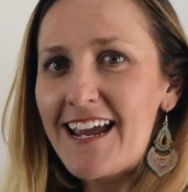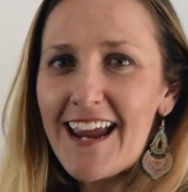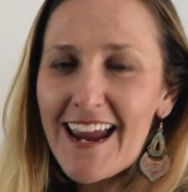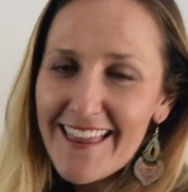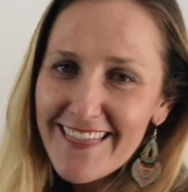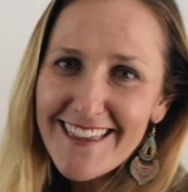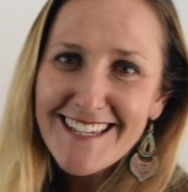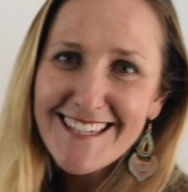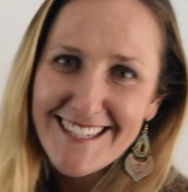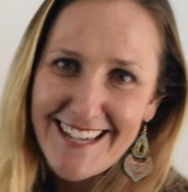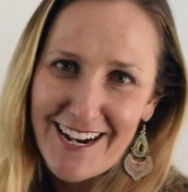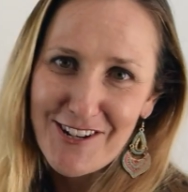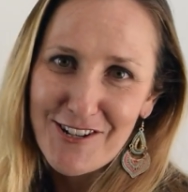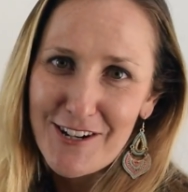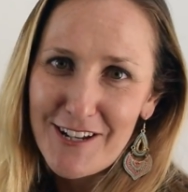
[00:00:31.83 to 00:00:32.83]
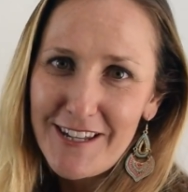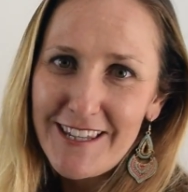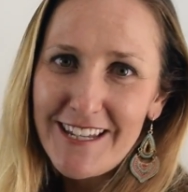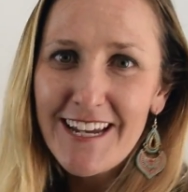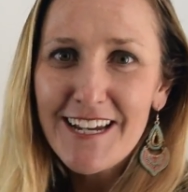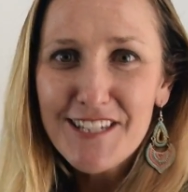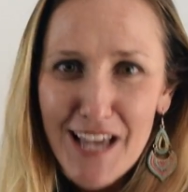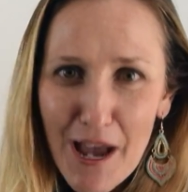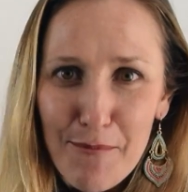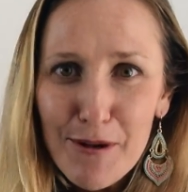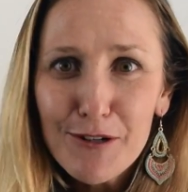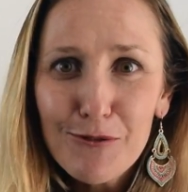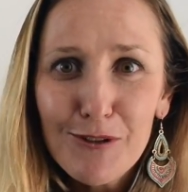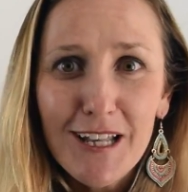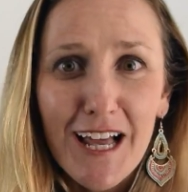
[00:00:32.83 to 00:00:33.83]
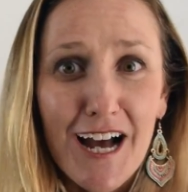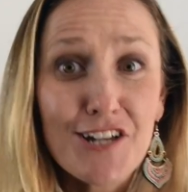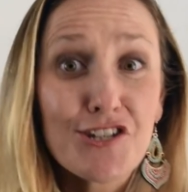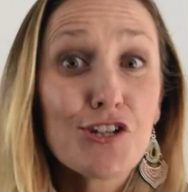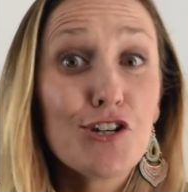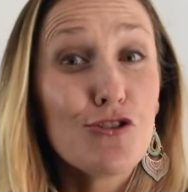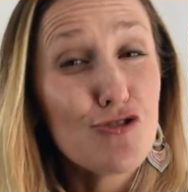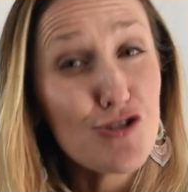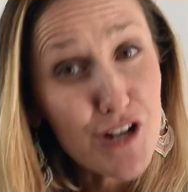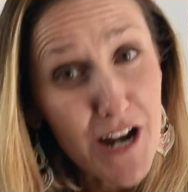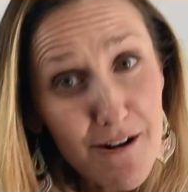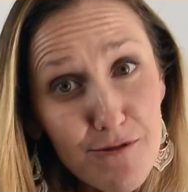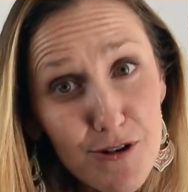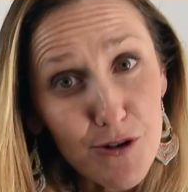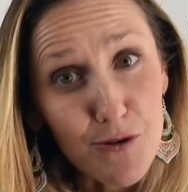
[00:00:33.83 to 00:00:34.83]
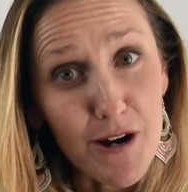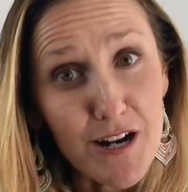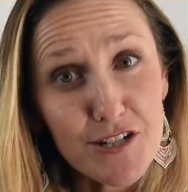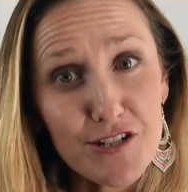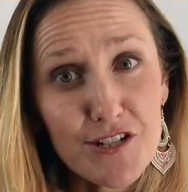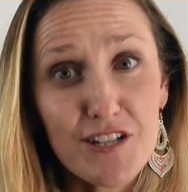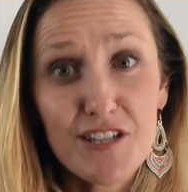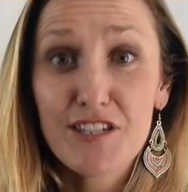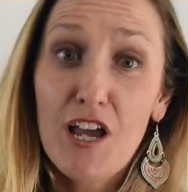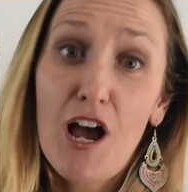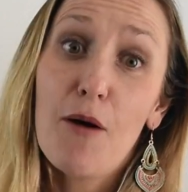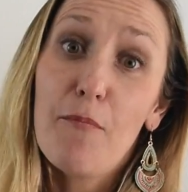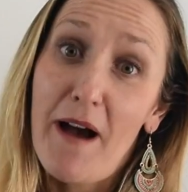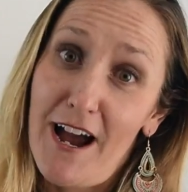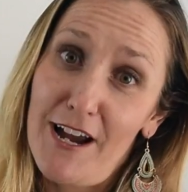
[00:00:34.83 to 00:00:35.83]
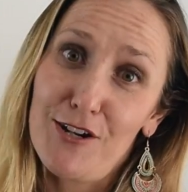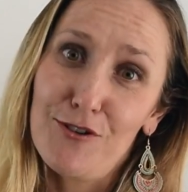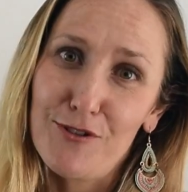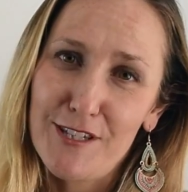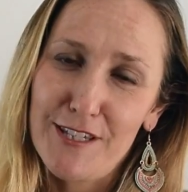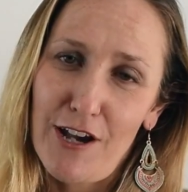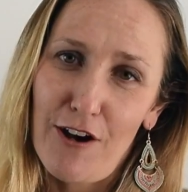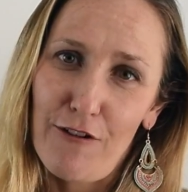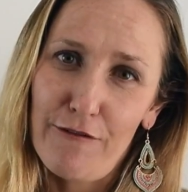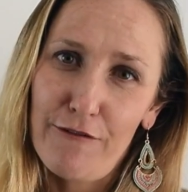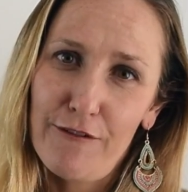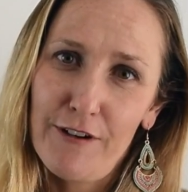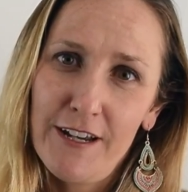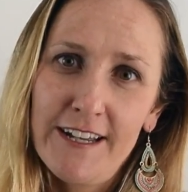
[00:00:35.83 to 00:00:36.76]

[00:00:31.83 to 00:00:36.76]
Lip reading: In this section, the examiner will ask you general questions about yourself.